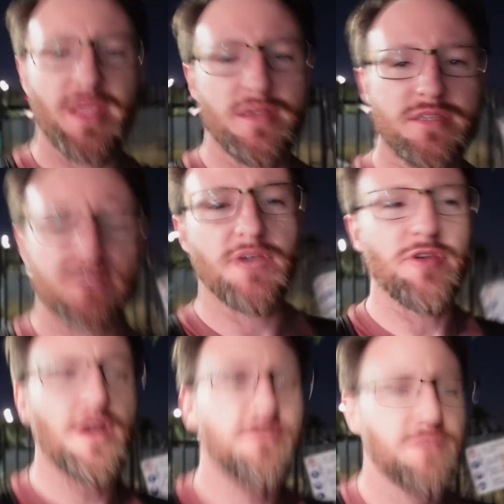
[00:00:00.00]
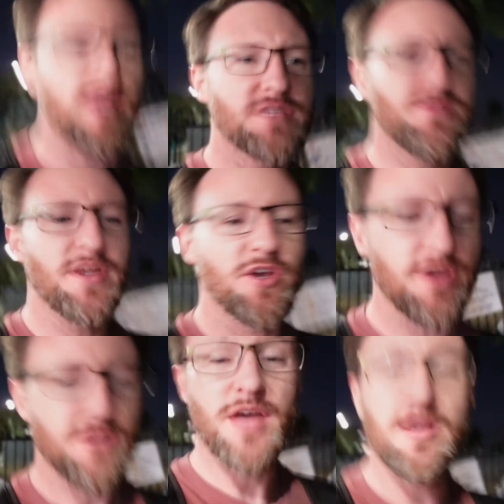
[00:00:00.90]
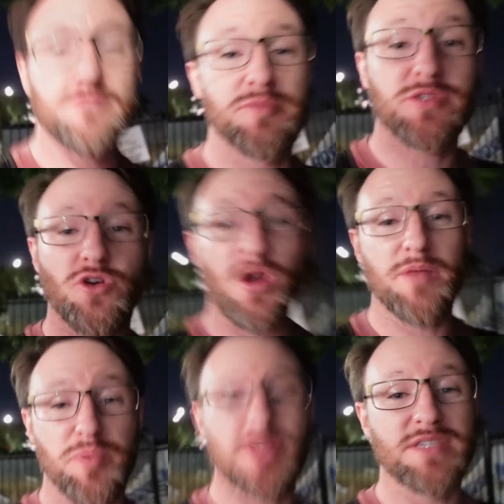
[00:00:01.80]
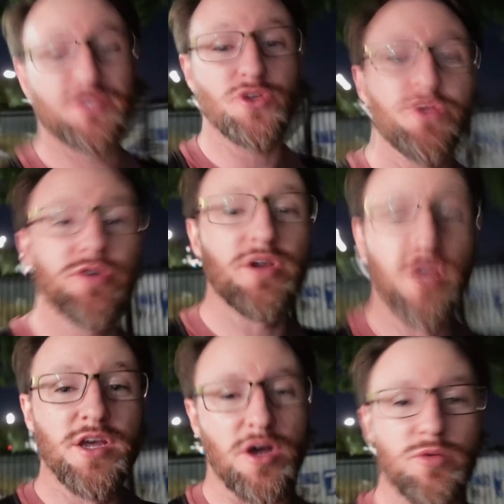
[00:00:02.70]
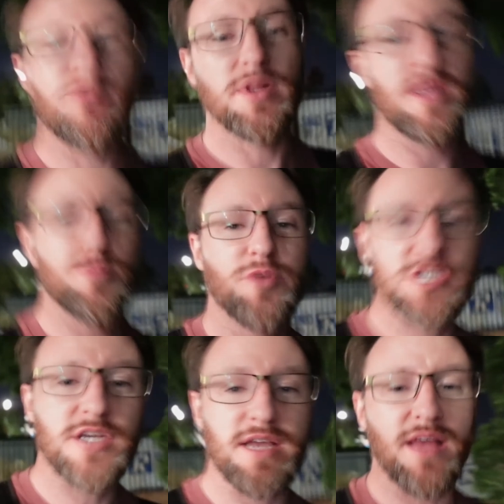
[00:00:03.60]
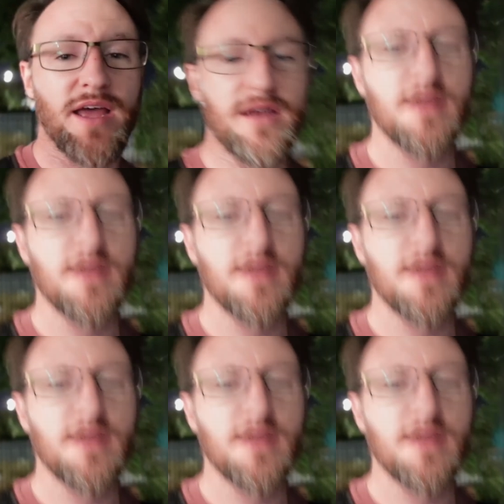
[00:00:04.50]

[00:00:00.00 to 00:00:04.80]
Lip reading: Stick around for the next video. If you haven't subscribed, please do. I would really appreciate that.